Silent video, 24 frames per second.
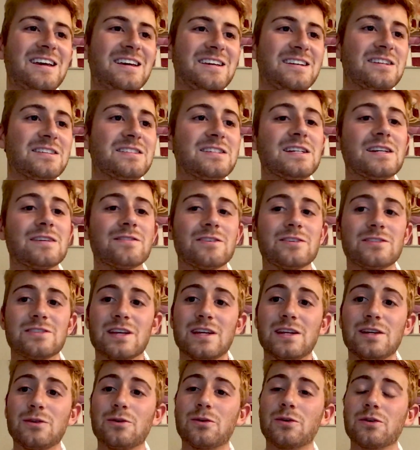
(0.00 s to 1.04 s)
to see if there's
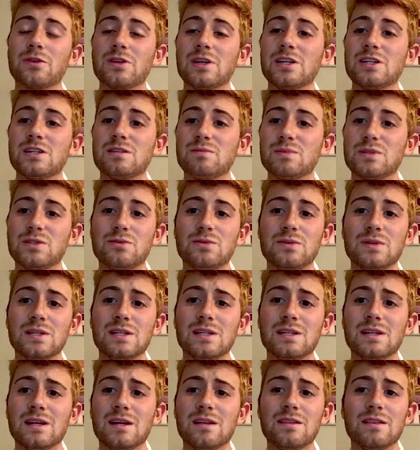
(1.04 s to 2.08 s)
any correlation
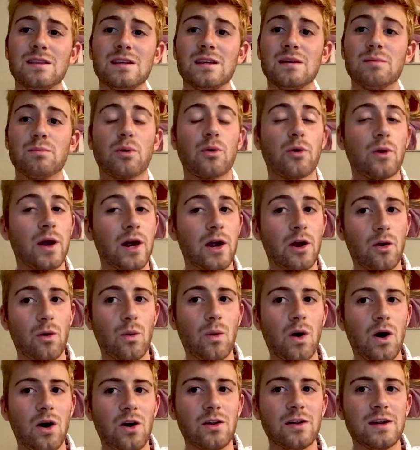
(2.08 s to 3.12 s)
between the poor air
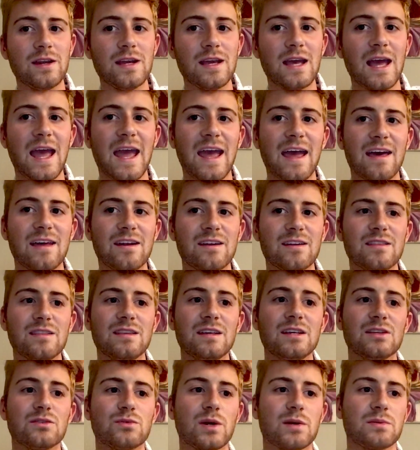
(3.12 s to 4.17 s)
quality and
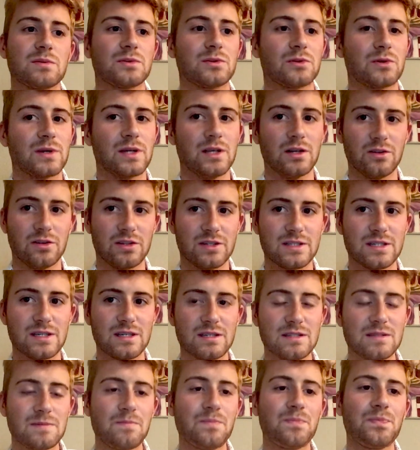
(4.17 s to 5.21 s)
these respiratory
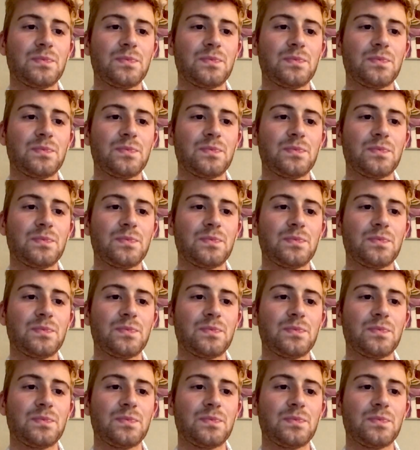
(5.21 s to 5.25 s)
illnesses.